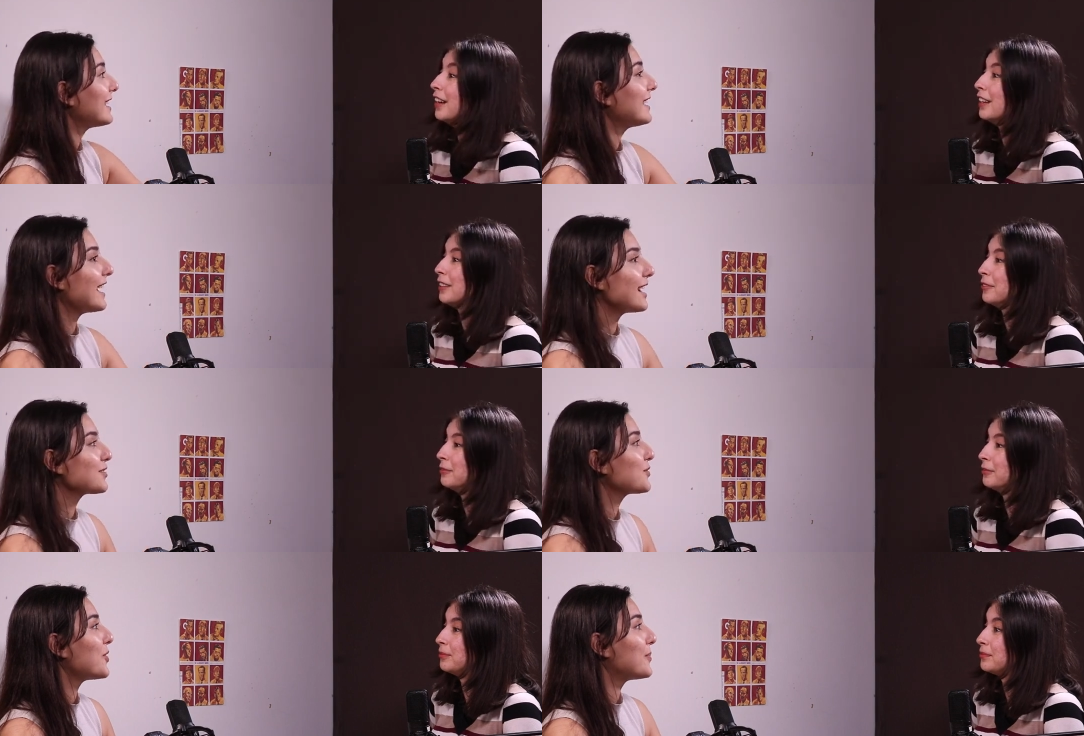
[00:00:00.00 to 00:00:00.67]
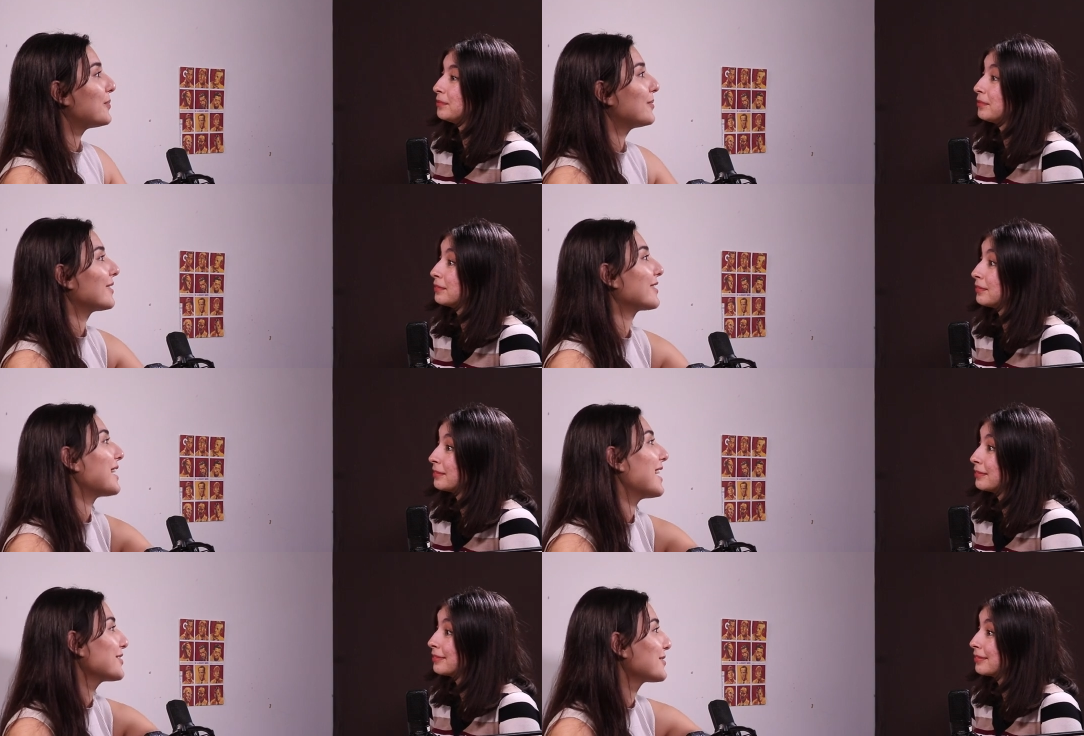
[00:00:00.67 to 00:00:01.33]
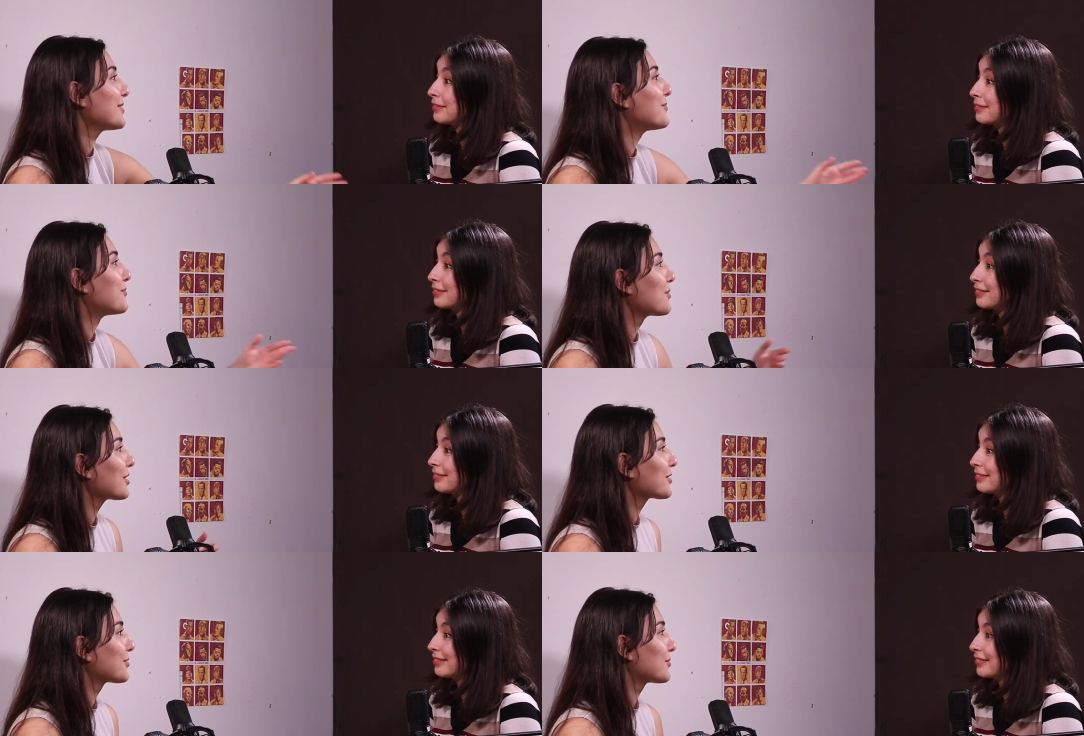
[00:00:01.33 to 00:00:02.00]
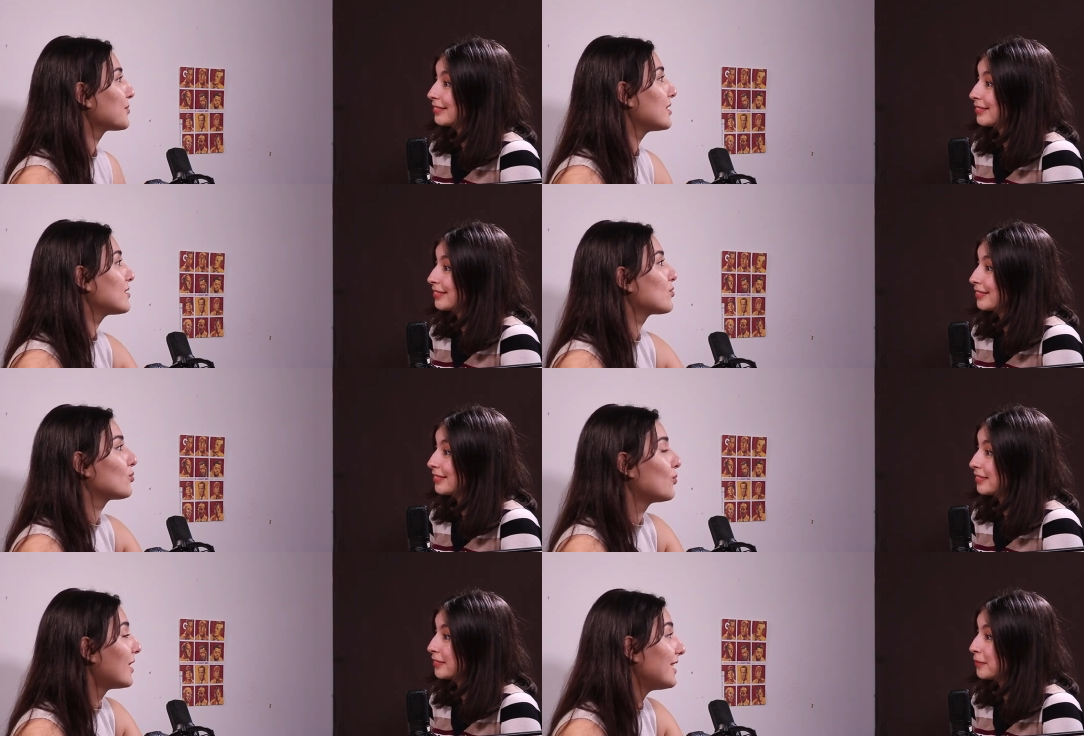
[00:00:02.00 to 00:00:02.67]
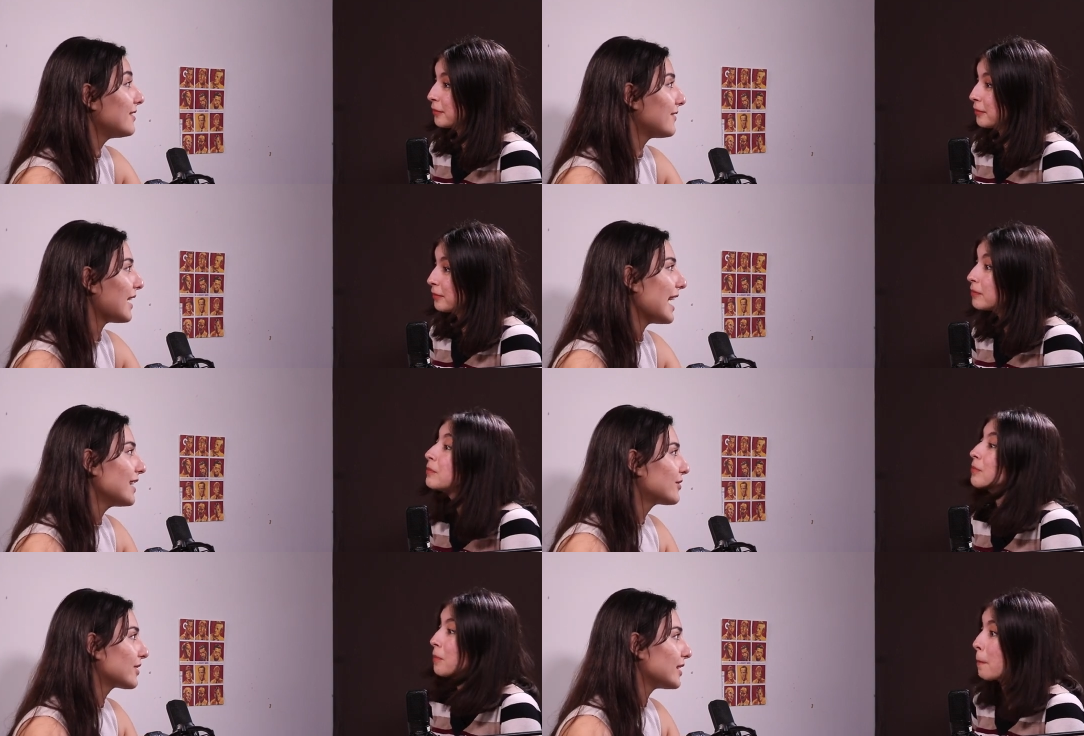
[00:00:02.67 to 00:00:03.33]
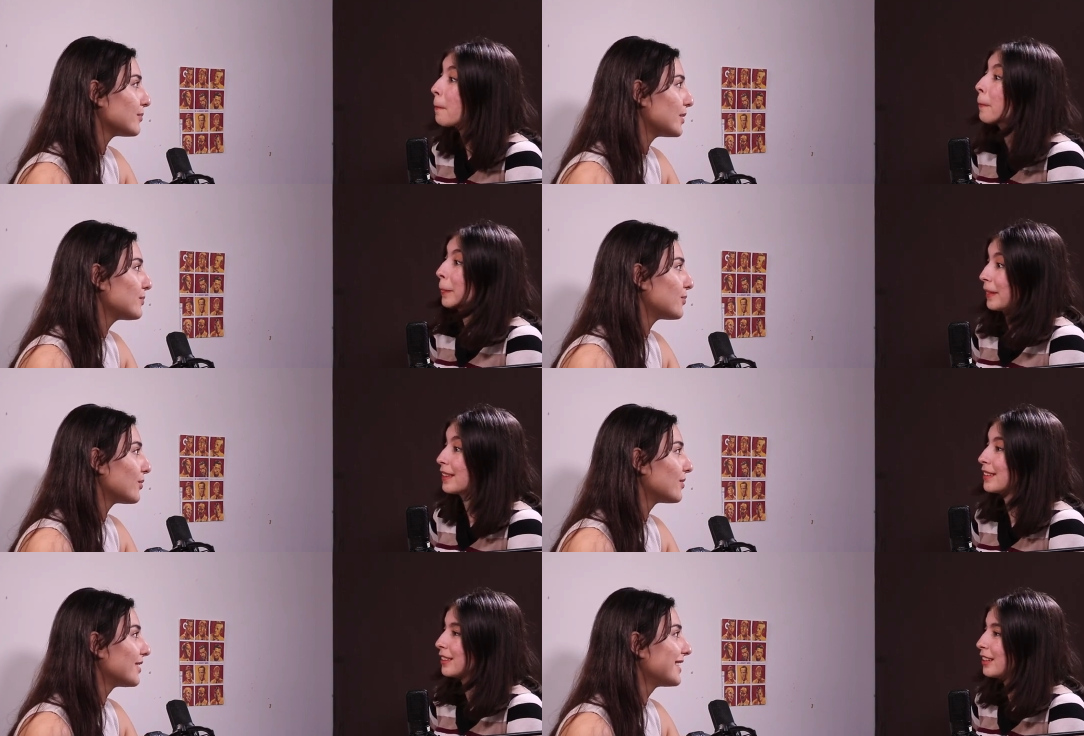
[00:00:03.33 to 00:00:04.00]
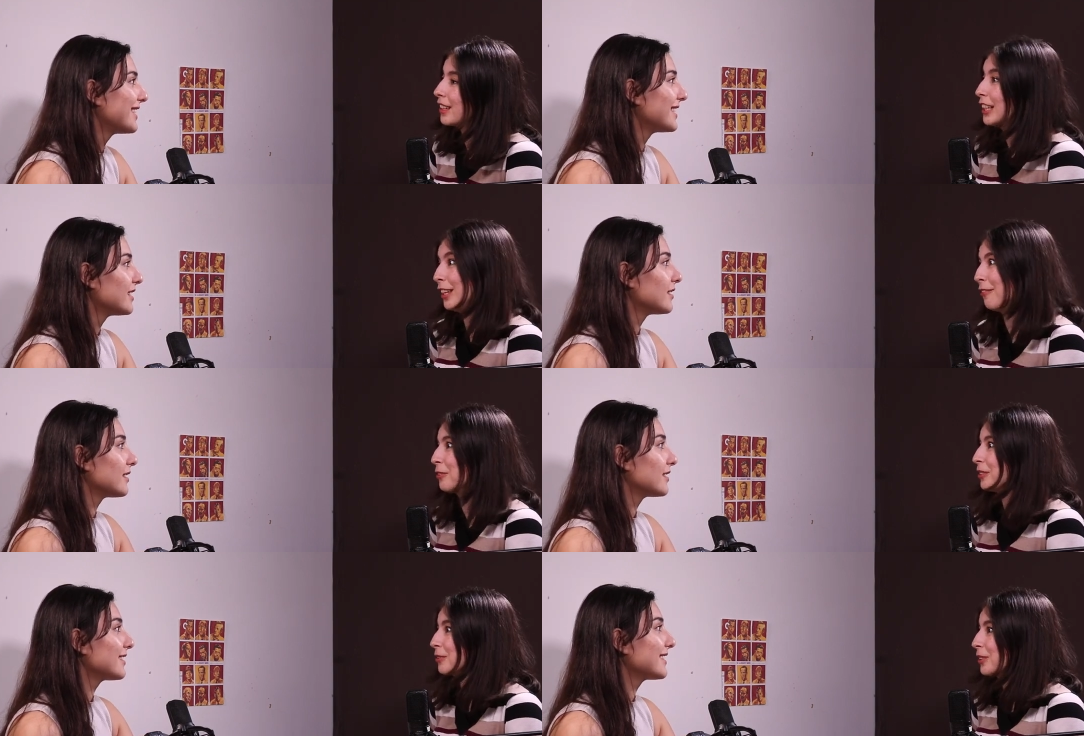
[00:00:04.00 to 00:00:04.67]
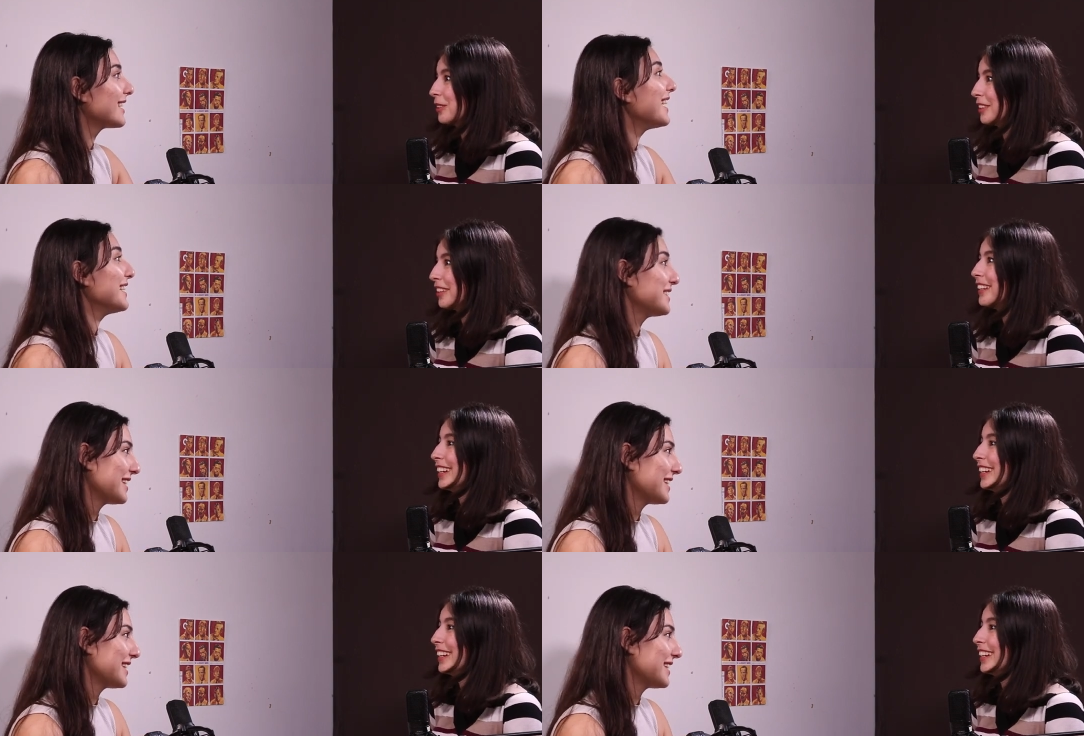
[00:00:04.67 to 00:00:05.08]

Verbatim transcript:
Speaker 1: and he uh-huh. has to uh, actually work through these twelve angry people. 11 yeah